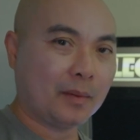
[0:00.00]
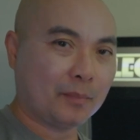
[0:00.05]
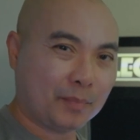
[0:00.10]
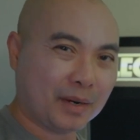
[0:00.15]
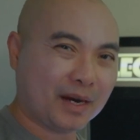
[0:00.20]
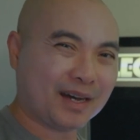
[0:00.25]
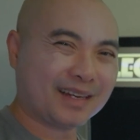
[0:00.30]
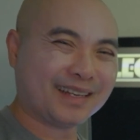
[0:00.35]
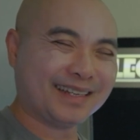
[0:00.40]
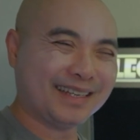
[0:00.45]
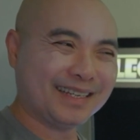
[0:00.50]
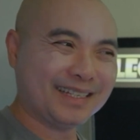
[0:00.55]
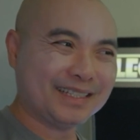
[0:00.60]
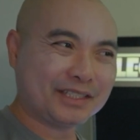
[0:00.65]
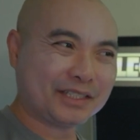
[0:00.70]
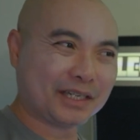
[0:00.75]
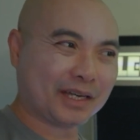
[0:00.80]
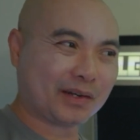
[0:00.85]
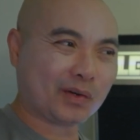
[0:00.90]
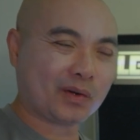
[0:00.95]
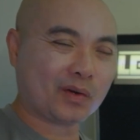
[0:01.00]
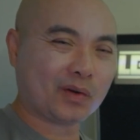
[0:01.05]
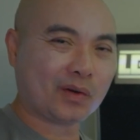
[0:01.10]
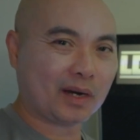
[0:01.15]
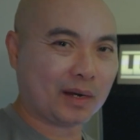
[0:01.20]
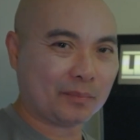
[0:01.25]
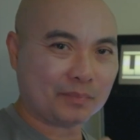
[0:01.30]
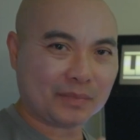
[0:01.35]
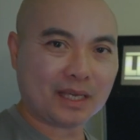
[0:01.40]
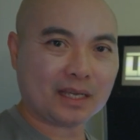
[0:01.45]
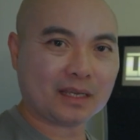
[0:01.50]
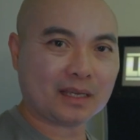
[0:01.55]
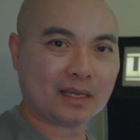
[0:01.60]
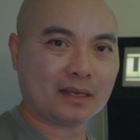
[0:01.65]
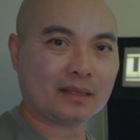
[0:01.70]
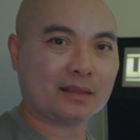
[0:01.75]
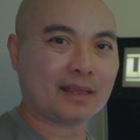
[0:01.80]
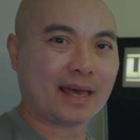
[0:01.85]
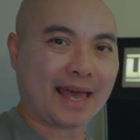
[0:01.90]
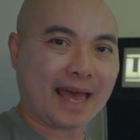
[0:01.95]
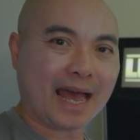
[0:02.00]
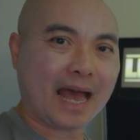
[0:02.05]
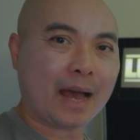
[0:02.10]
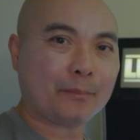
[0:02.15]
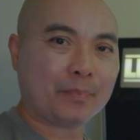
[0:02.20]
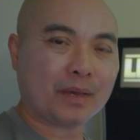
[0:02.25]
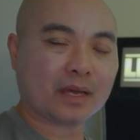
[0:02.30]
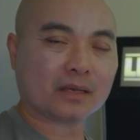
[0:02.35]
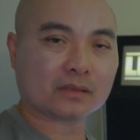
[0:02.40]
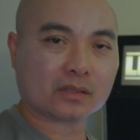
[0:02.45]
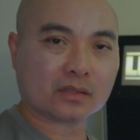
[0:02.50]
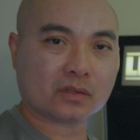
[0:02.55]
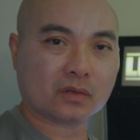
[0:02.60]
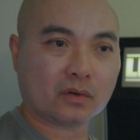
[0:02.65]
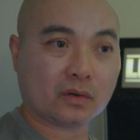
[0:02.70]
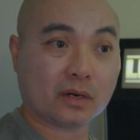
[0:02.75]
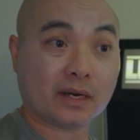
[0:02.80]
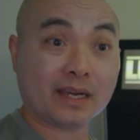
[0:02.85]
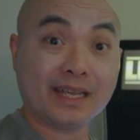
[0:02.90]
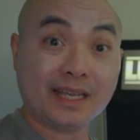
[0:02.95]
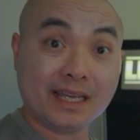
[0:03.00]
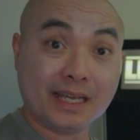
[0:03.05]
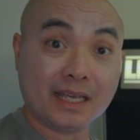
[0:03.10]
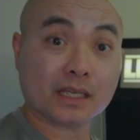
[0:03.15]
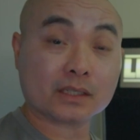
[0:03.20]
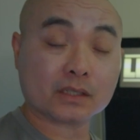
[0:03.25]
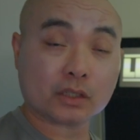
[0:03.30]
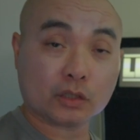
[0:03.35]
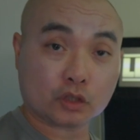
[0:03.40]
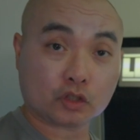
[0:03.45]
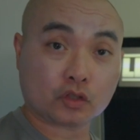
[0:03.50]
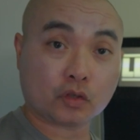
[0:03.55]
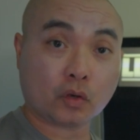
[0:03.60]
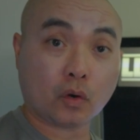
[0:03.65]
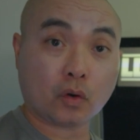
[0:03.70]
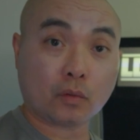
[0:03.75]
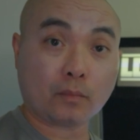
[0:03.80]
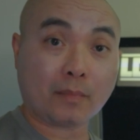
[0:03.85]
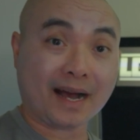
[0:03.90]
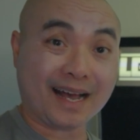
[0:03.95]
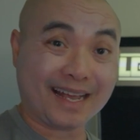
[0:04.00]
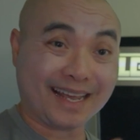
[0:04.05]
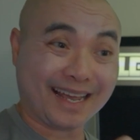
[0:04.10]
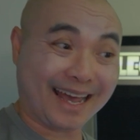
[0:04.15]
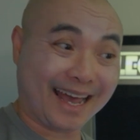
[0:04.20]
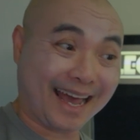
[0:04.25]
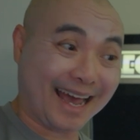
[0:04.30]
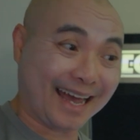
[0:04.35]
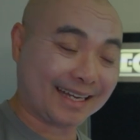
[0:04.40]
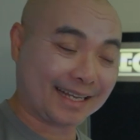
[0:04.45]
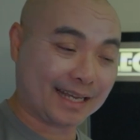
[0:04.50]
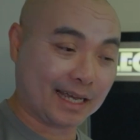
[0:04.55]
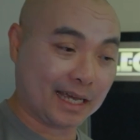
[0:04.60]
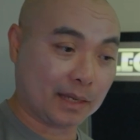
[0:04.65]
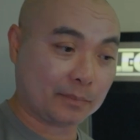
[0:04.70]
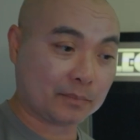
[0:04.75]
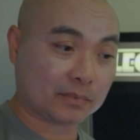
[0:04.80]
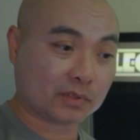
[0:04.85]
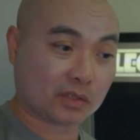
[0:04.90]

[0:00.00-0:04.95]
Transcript: But in general, I'm thinking the App Store is controlled by AtGames.